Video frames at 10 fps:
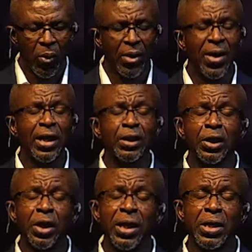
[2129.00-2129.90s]
We're ready
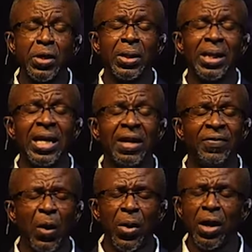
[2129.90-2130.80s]
to turn a new
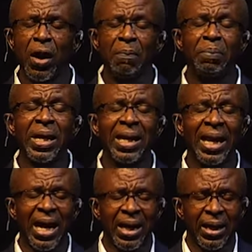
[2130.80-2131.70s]
leaf that we not be
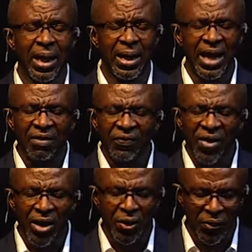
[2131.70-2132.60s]
like
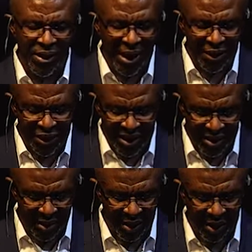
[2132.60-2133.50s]
that fig tree that
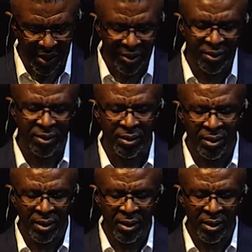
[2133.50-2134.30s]
Jesus cursed.